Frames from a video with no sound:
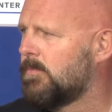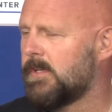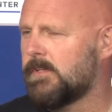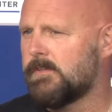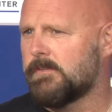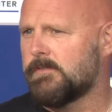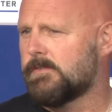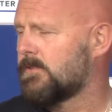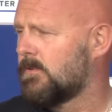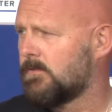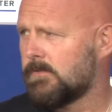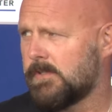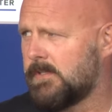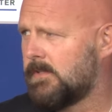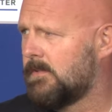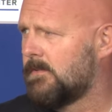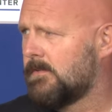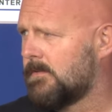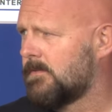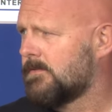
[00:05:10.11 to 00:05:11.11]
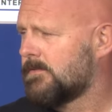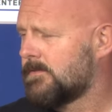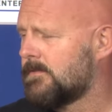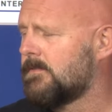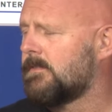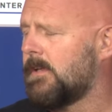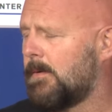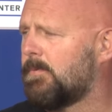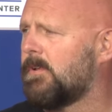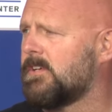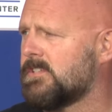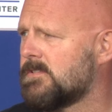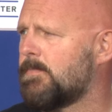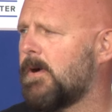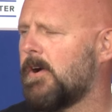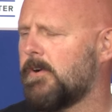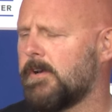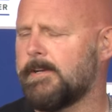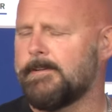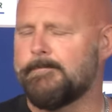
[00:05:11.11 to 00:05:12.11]
But certainly, that plays a
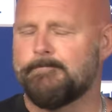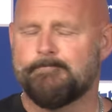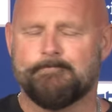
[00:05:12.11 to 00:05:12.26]
part in it.